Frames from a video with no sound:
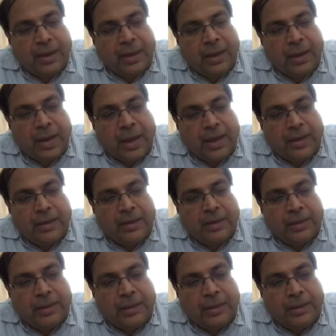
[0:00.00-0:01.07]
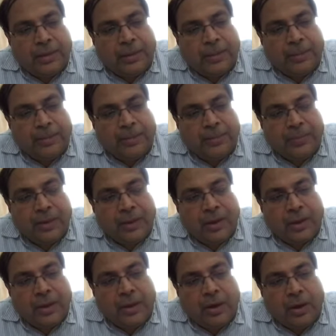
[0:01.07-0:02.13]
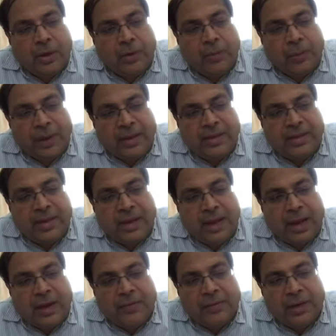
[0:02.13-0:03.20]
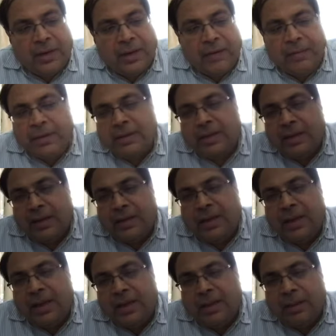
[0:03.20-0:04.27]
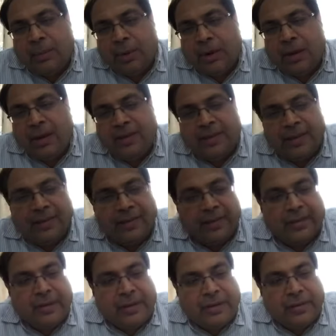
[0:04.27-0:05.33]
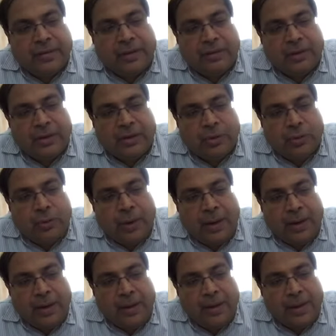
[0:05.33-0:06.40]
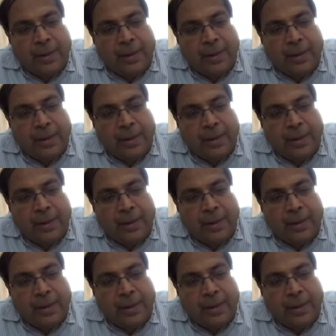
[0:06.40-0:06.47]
And on Wednesday, after 11:30 in the morning, SENSEX and NIFTY will do well.